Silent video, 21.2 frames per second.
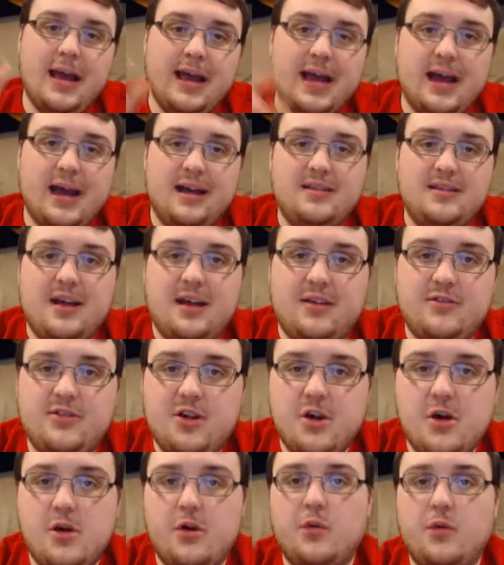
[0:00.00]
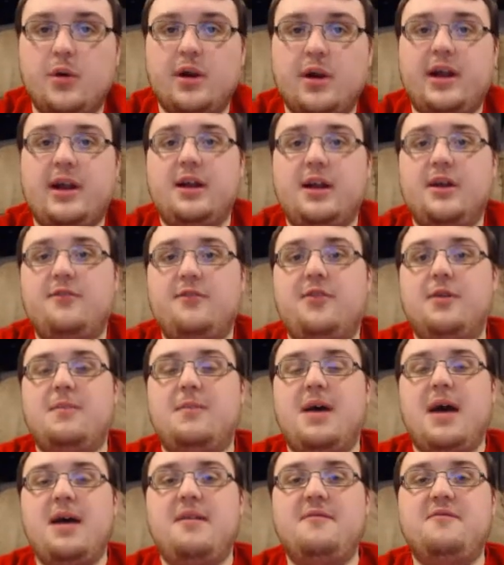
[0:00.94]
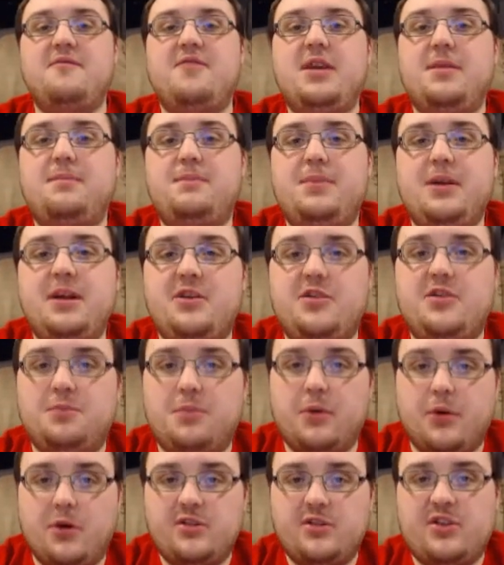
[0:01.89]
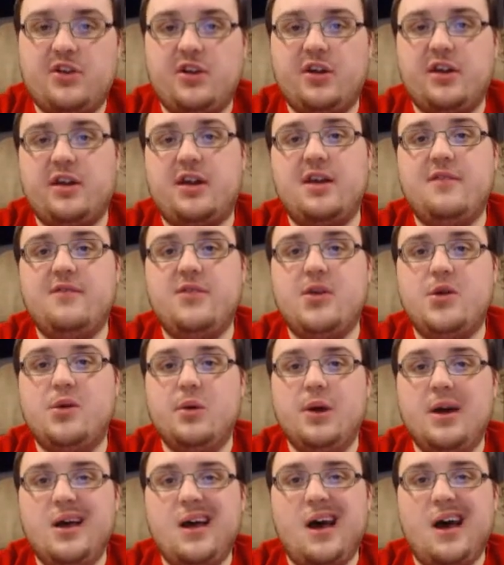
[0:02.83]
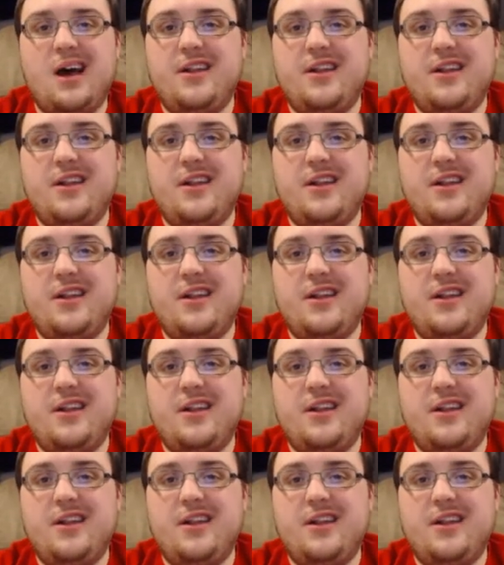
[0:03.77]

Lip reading: Hey guys, how's it going? Rick here from MVP Sports here to give you